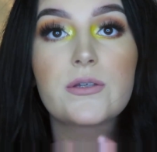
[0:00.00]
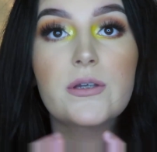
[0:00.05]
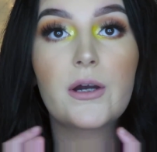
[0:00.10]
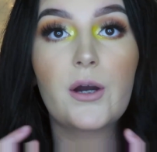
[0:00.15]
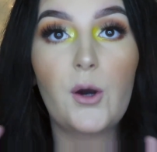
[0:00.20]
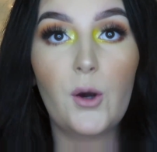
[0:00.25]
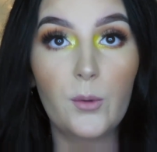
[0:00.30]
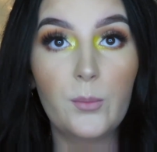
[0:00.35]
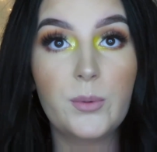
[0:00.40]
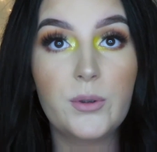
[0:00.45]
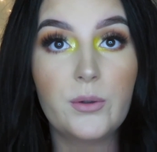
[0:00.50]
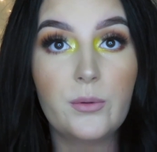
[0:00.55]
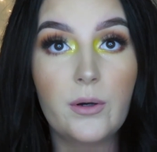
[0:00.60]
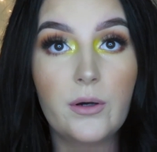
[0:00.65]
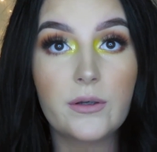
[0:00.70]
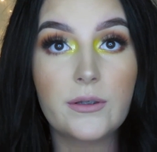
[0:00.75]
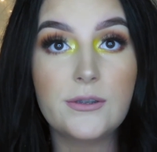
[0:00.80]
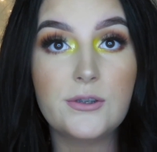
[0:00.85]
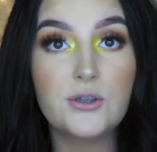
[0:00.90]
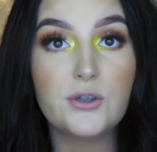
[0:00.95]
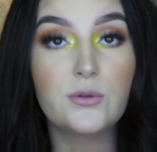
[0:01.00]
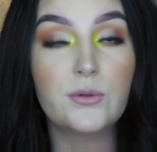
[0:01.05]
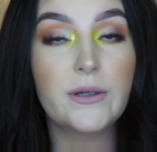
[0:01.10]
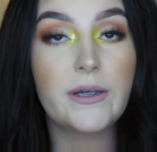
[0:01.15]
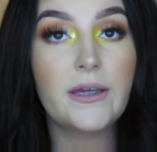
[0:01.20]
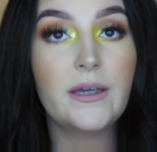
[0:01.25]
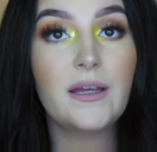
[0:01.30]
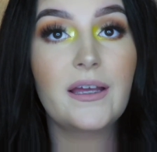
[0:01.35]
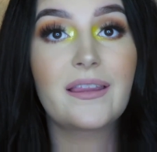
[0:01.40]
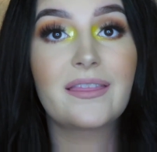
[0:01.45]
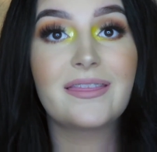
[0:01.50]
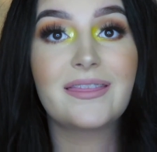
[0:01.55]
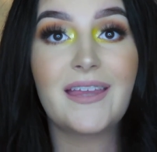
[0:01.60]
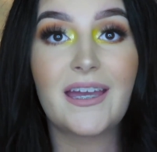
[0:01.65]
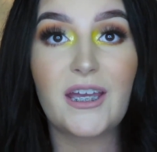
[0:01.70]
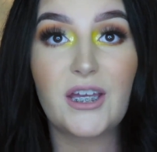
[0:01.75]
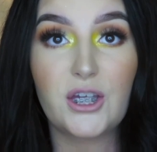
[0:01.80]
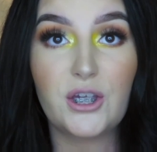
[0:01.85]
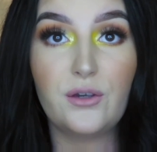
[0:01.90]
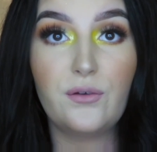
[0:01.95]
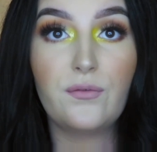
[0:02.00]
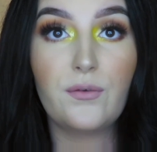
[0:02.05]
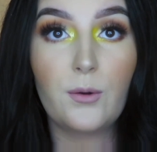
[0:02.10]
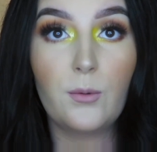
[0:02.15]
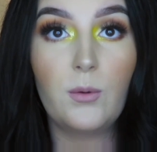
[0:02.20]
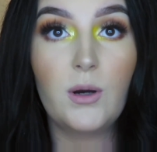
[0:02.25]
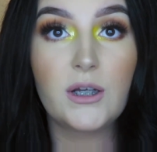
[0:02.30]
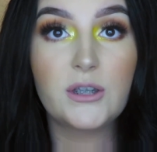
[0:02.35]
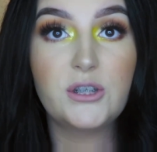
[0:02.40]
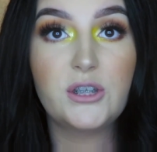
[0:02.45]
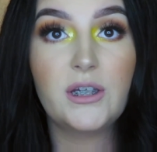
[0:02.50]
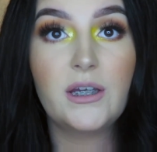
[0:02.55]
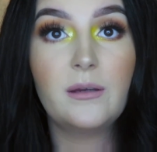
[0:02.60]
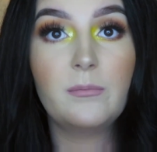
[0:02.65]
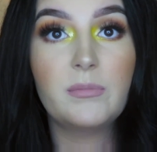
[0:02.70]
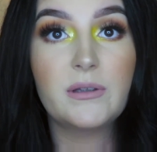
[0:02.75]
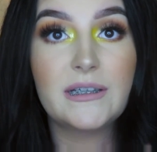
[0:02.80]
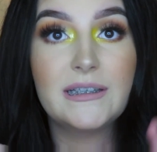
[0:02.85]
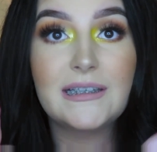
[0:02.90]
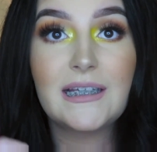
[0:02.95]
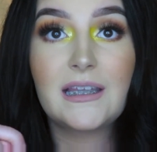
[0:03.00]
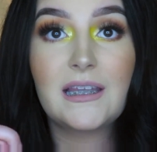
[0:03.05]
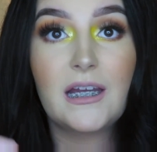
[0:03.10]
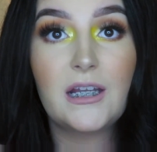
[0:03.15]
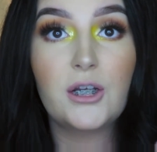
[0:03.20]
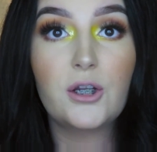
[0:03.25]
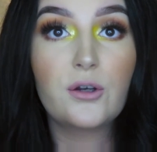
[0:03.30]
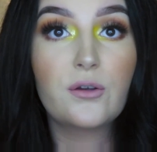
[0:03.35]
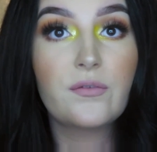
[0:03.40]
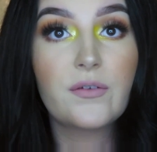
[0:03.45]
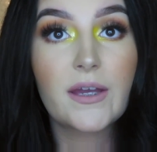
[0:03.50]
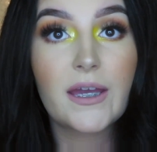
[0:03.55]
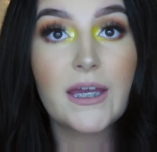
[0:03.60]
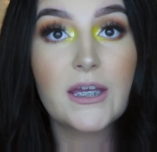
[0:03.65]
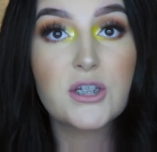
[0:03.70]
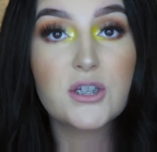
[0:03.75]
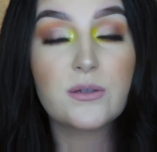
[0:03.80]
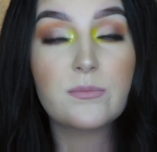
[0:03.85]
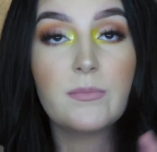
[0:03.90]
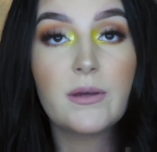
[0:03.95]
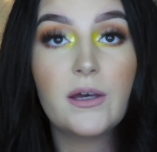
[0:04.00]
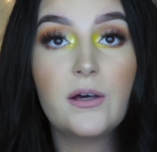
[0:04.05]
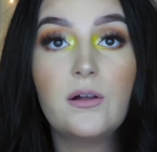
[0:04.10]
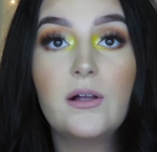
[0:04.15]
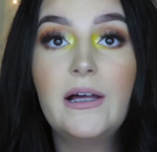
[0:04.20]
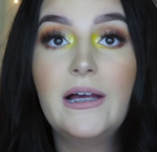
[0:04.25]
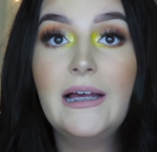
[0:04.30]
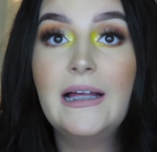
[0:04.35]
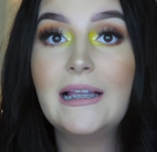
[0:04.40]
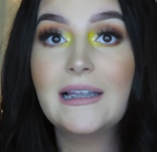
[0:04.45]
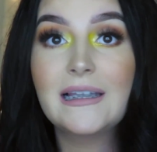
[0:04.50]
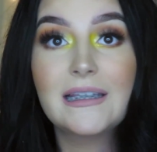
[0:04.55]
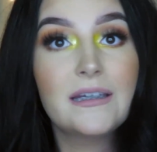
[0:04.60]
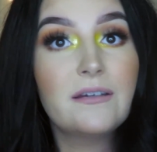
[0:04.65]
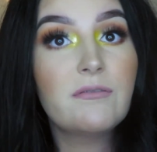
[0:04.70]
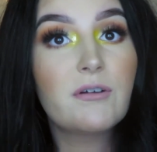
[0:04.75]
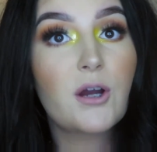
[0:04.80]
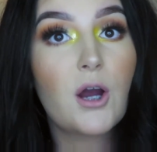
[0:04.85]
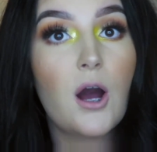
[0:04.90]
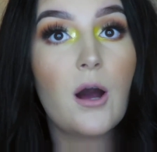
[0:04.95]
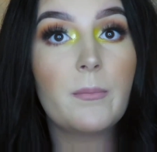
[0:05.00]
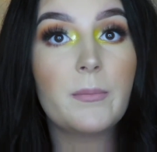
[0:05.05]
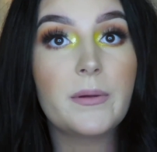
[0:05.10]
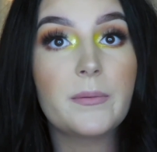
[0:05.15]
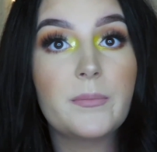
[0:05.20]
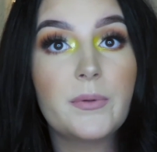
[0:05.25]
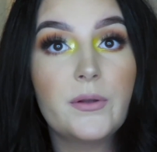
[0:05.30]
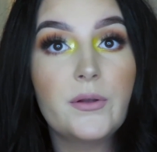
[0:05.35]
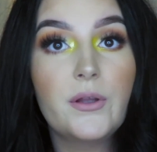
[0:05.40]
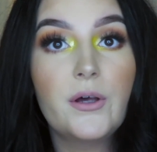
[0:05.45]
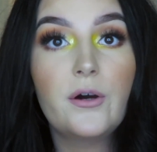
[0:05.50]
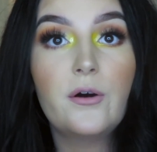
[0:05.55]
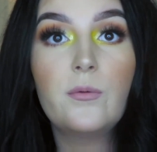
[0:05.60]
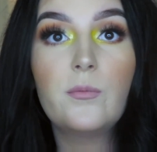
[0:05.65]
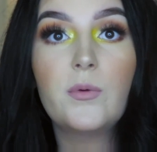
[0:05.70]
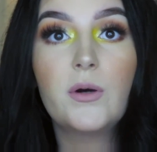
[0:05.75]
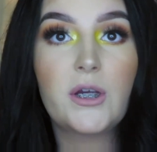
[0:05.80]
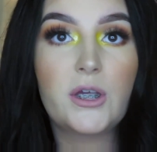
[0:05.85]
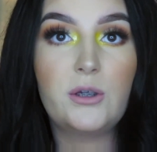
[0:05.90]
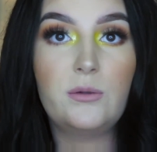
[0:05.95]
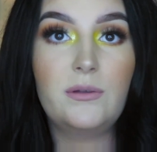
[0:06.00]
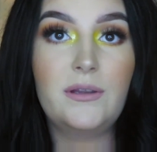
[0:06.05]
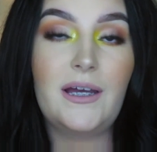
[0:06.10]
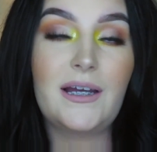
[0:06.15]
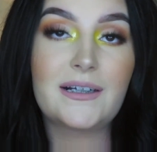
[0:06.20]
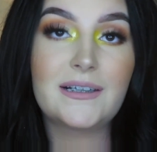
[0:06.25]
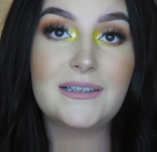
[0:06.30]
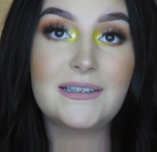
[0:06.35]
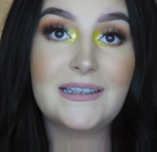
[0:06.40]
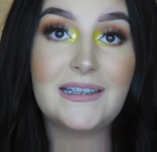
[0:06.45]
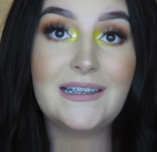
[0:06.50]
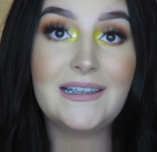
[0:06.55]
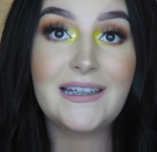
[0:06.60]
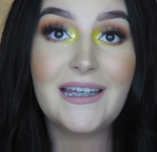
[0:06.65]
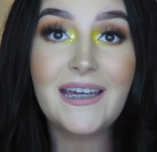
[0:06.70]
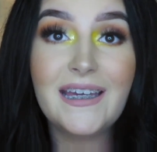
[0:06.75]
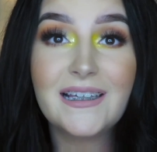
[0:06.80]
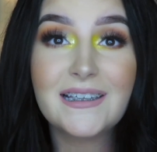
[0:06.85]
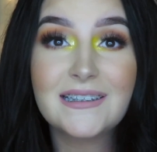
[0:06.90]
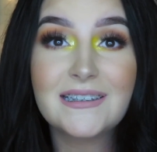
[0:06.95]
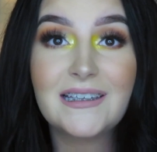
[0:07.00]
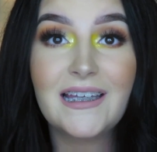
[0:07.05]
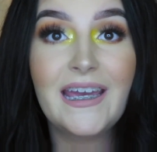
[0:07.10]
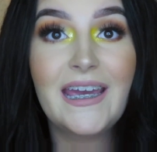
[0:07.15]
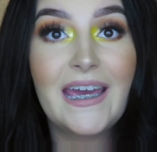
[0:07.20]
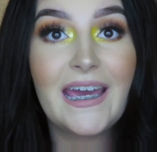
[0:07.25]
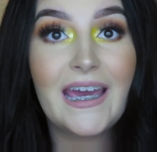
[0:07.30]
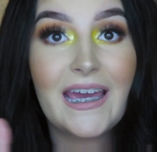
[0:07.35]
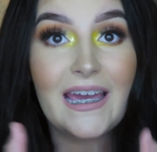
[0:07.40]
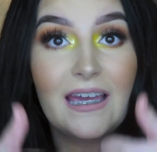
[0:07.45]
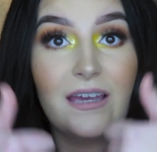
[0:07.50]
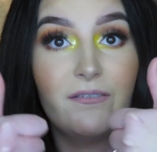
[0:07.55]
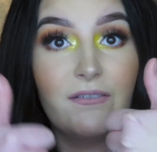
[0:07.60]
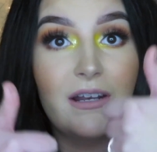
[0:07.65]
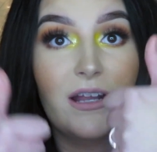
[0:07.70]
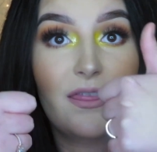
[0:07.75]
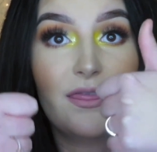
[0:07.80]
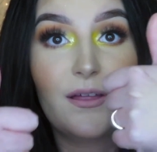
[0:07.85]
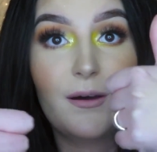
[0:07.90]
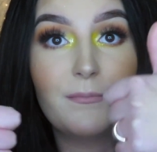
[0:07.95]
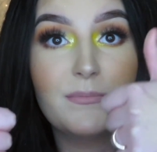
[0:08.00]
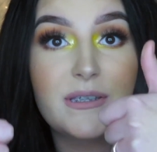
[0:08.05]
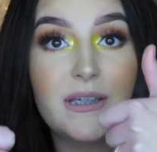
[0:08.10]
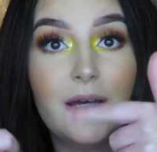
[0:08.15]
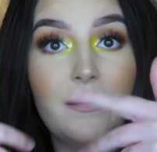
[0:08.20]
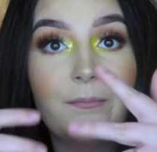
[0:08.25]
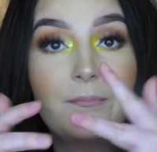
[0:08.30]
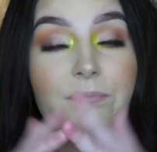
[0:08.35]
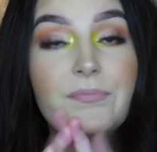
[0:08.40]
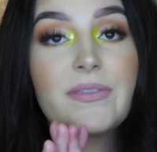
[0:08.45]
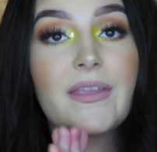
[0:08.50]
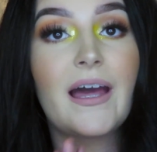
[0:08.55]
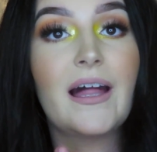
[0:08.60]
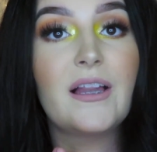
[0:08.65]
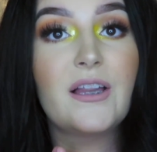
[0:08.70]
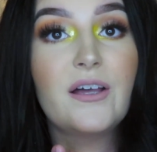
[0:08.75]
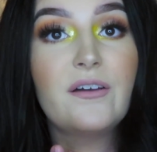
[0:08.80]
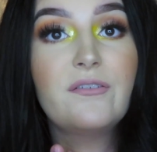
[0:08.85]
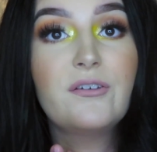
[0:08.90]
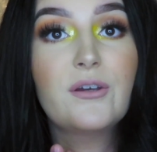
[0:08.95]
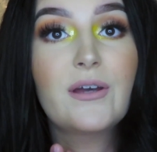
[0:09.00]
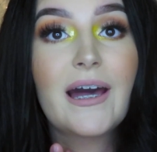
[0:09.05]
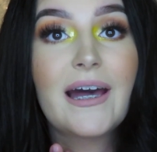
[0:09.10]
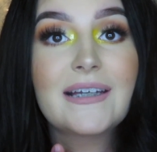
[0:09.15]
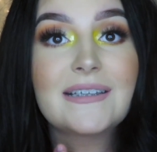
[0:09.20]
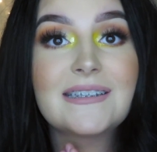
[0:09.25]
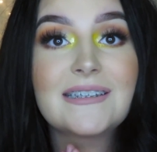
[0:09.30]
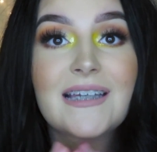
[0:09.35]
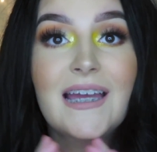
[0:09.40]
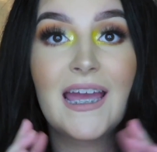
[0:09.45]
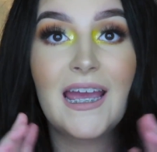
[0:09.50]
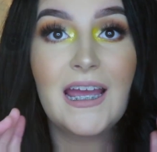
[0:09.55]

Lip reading: So I hope you all enjoy. Thank you for watching. Please hit that notification bell. Leave a comment below on what you would like to see next and give it a thumbs up. I love you guys.